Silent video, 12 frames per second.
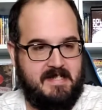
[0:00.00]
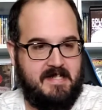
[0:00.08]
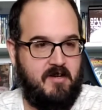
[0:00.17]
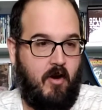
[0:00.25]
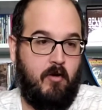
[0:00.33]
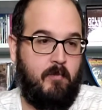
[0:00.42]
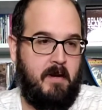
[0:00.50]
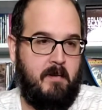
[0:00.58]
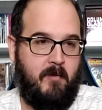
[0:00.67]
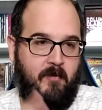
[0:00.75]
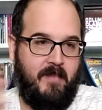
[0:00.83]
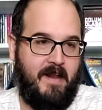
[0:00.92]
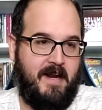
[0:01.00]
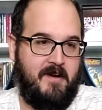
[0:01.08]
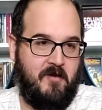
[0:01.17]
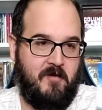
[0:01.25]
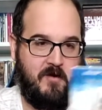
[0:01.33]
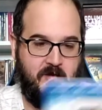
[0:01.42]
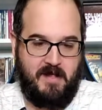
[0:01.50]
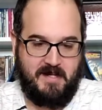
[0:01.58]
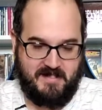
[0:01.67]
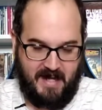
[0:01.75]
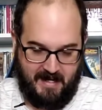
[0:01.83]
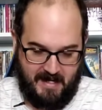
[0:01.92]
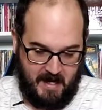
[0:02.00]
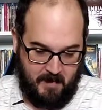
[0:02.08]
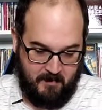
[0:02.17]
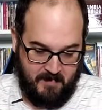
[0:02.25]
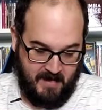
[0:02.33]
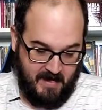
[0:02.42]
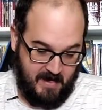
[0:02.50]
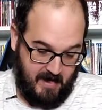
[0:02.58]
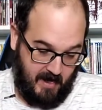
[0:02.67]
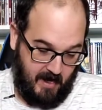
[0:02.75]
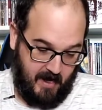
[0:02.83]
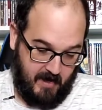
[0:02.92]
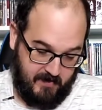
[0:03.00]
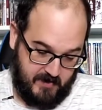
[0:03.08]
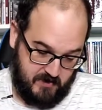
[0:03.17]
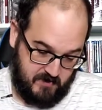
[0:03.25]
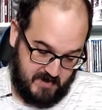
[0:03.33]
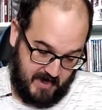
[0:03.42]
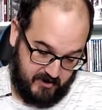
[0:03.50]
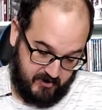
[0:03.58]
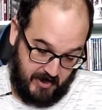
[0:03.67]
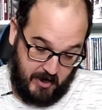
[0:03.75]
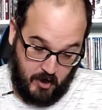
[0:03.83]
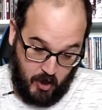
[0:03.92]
dog people that I don't know the exact name. This was actually